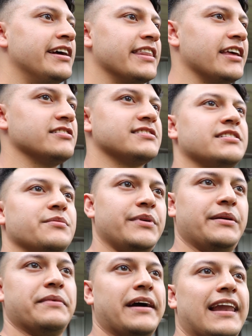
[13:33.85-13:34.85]
that was going to
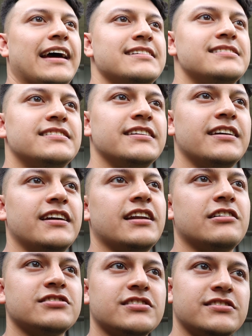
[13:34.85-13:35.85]
be my last thing, and
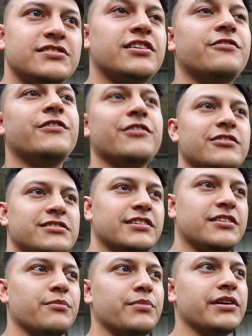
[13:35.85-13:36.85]
I was going to start focusing
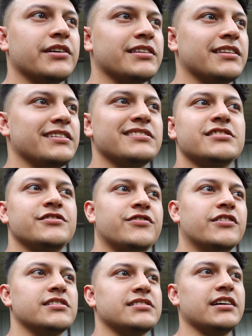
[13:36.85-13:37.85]
on bigger things as
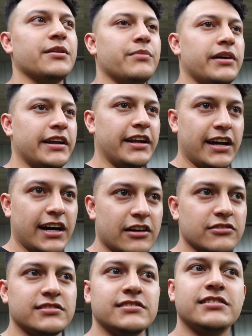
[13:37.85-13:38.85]
far as like buying a
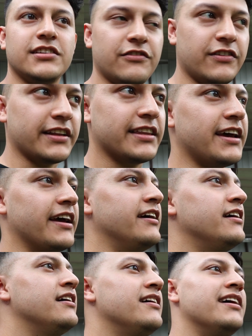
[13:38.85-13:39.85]
house and stuff like that.
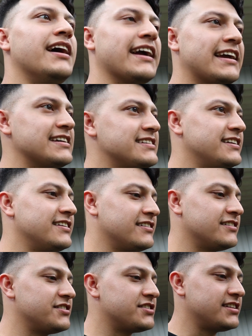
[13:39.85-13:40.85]
I guess he didn't
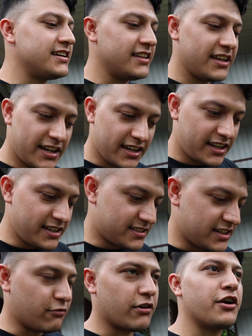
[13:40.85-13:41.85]
understand that. He
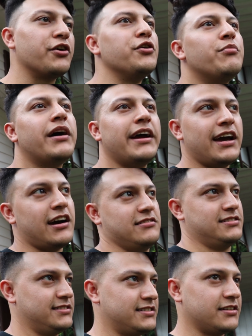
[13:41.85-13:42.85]
said, why don't you buy a
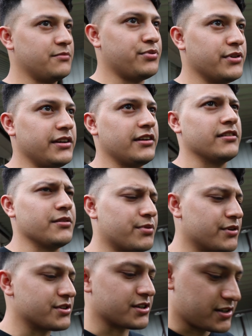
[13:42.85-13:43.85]
house instead of putting on the
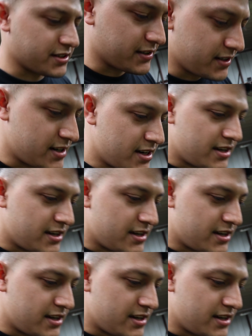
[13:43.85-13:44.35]
Procharger?